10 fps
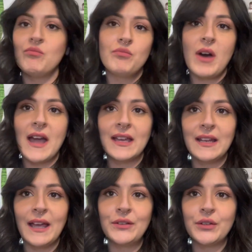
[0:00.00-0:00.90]
I can
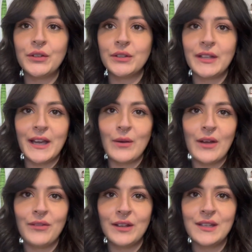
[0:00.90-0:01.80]
handle like how
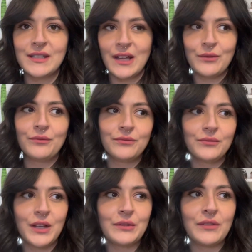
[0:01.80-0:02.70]
heavy it is. I
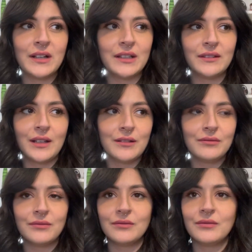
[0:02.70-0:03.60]
don't find it that
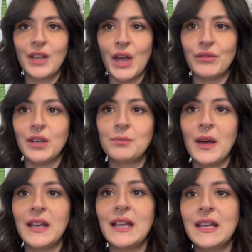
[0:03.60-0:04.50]
heavy,
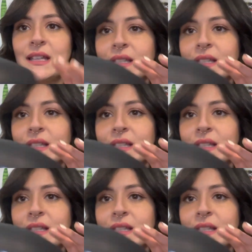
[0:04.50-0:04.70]
but it is